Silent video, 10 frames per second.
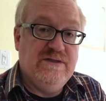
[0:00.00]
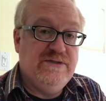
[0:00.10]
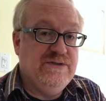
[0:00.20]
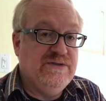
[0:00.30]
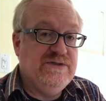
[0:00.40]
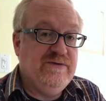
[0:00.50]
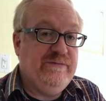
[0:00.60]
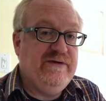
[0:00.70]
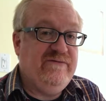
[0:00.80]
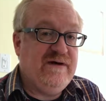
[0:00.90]
and the tools would
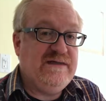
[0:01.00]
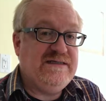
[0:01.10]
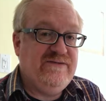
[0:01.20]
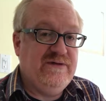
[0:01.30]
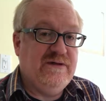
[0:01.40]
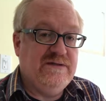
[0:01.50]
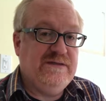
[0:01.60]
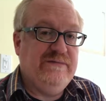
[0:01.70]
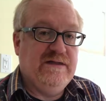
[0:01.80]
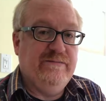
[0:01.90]
have been very difficult
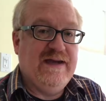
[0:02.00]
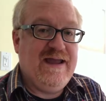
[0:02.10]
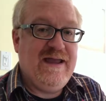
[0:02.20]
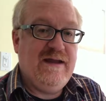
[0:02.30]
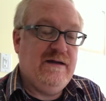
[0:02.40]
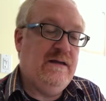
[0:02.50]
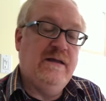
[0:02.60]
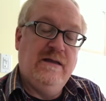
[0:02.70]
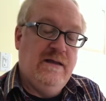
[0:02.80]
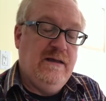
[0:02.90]
to build by hand
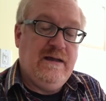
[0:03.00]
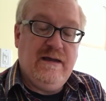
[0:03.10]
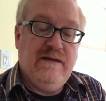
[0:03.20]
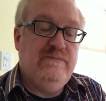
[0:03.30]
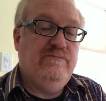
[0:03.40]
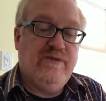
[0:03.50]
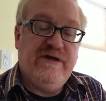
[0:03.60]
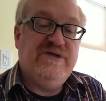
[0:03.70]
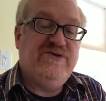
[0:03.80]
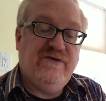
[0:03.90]
and
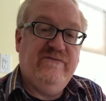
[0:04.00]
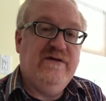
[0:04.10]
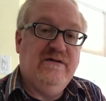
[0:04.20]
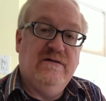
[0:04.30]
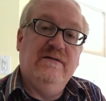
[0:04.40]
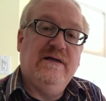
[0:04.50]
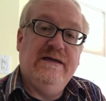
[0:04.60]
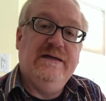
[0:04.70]
pretty trivial